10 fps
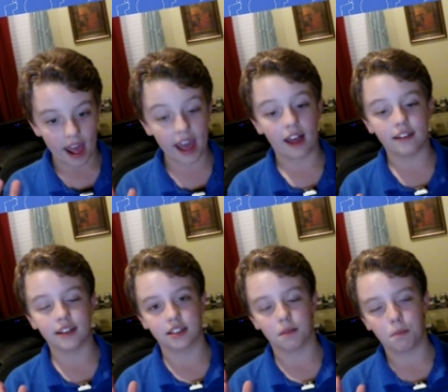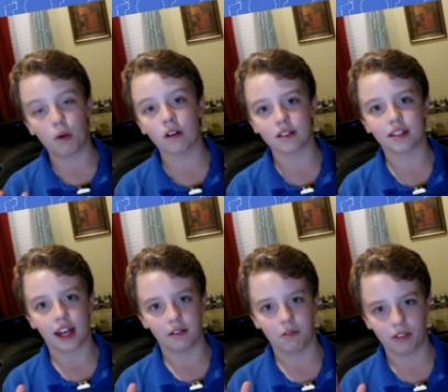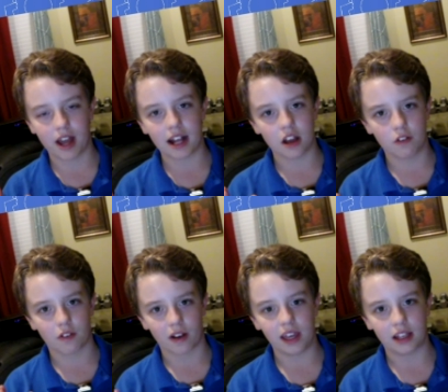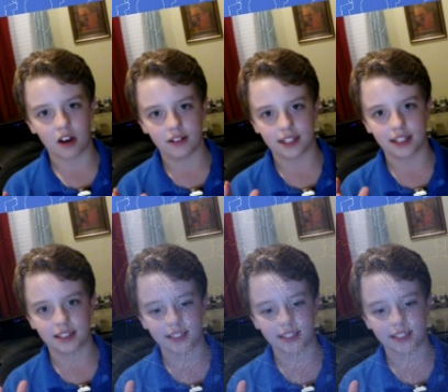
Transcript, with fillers: And it is important that it will not overheat, causing it